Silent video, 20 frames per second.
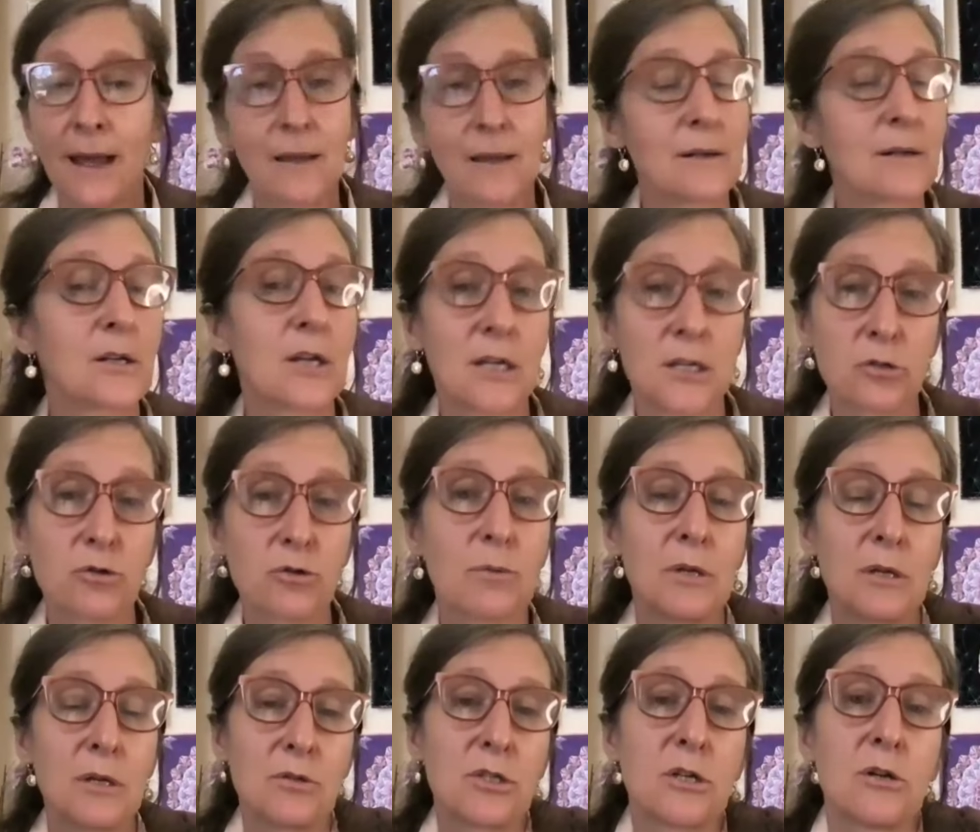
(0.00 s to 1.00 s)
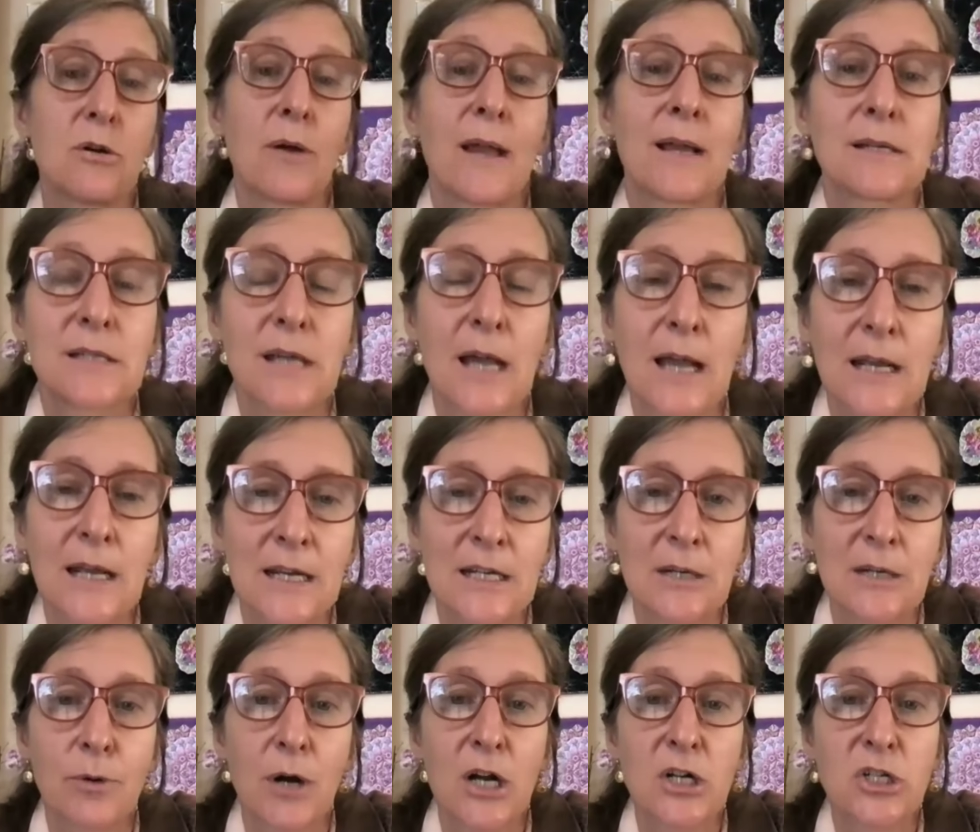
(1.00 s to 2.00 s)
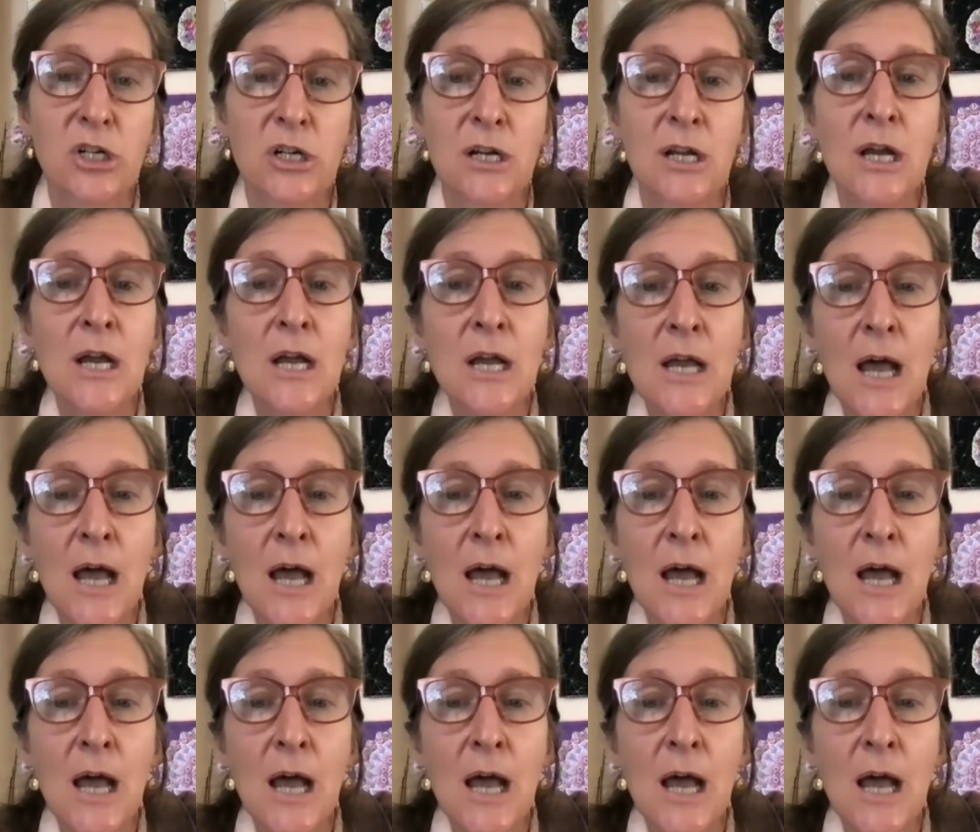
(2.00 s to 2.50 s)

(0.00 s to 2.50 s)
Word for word: that can contribute to anxiety and depression.